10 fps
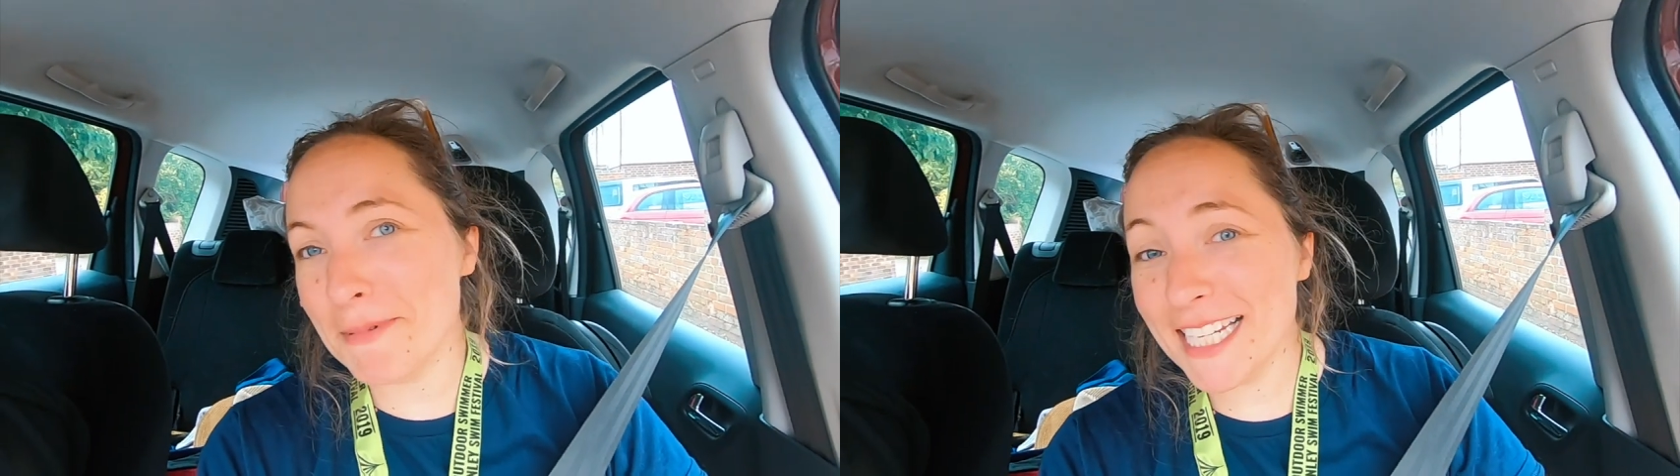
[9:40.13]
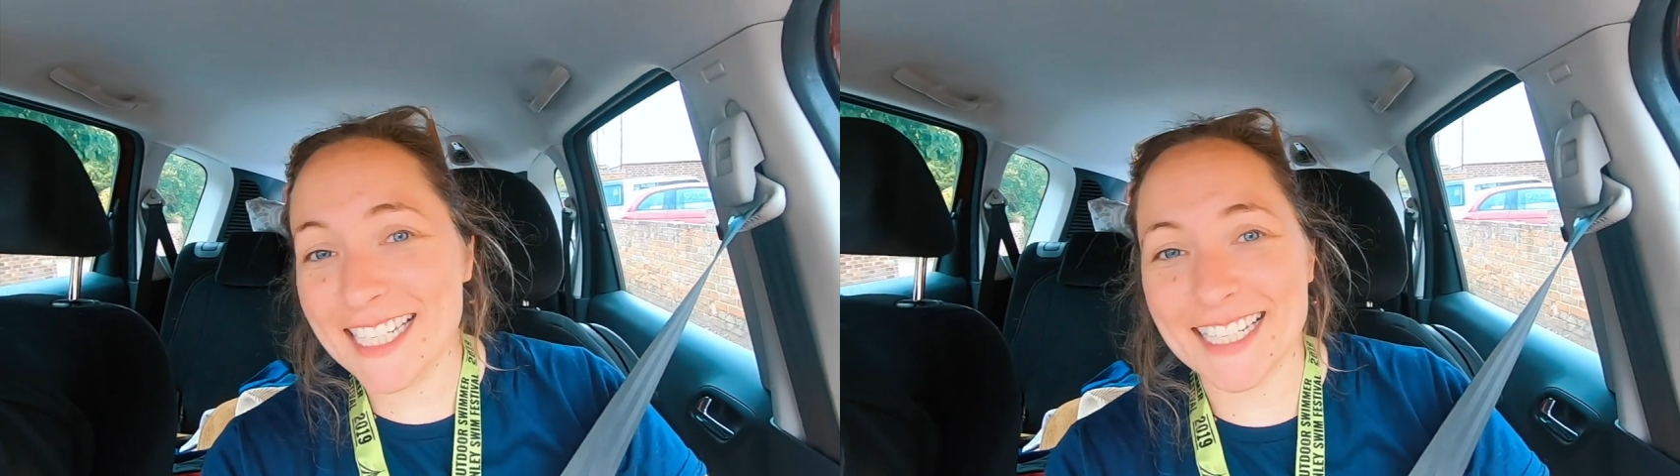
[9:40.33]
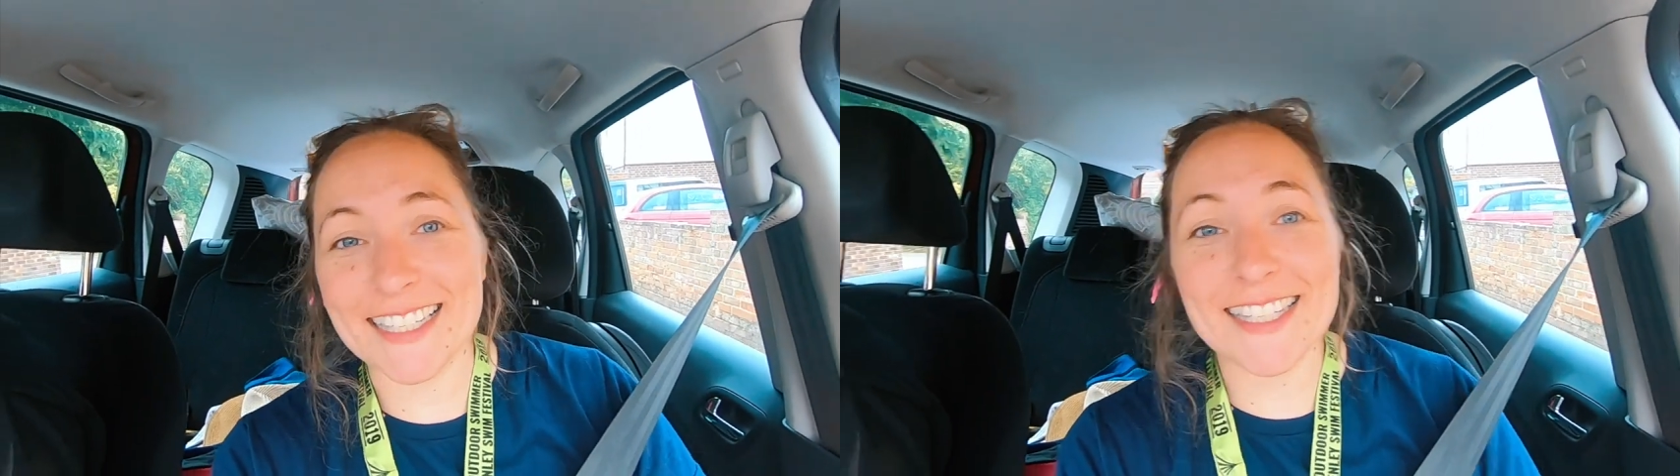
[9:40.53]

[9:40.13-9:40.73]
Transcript: meters.